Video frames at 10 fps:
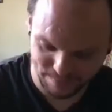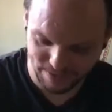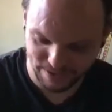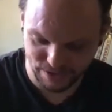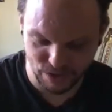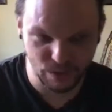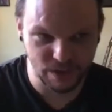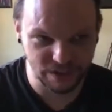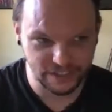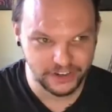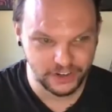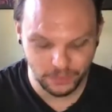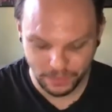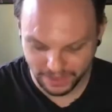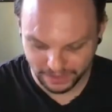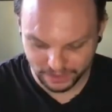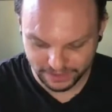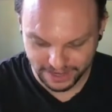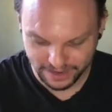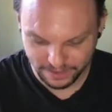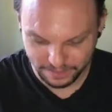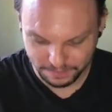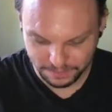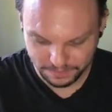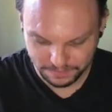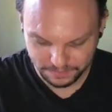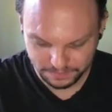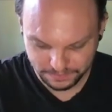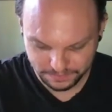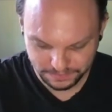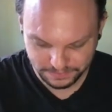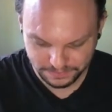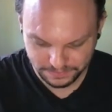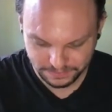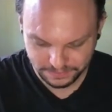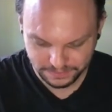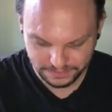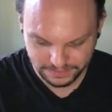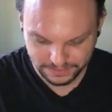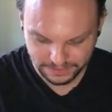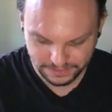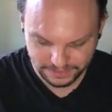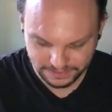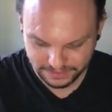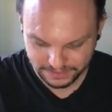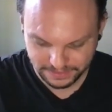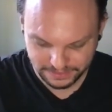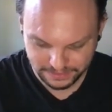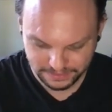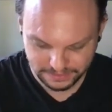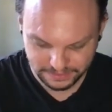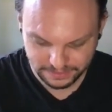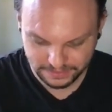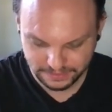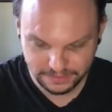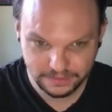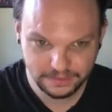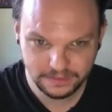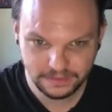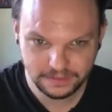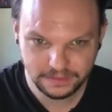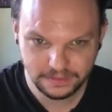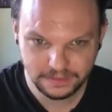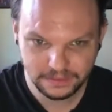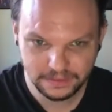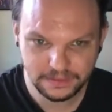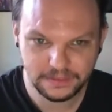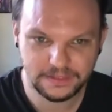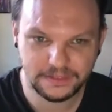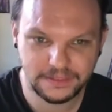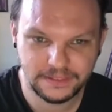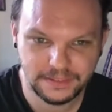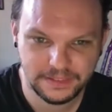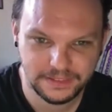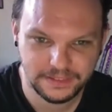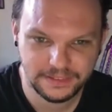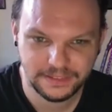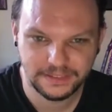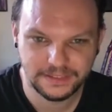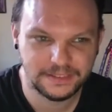[no speech]